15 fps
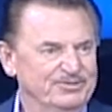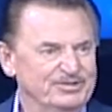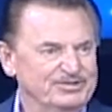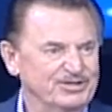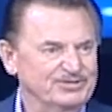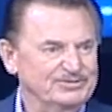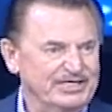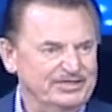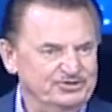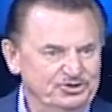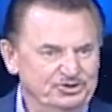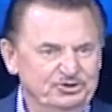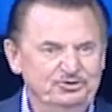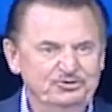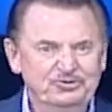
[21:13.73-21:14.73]
Because they
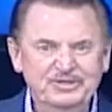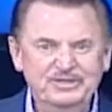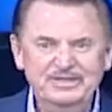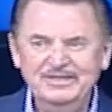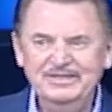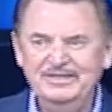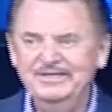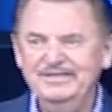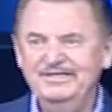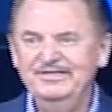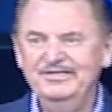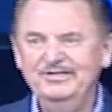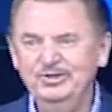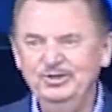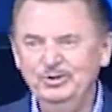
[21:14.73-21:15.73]
knew
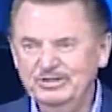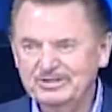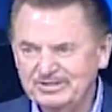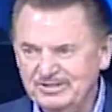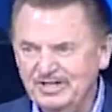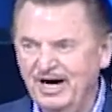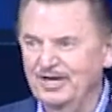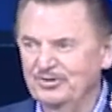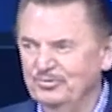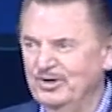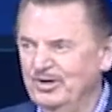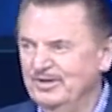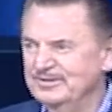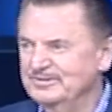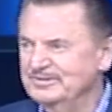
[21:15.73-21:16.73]
who his God
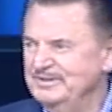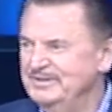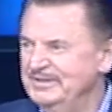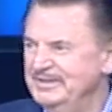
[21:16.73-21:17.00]
was.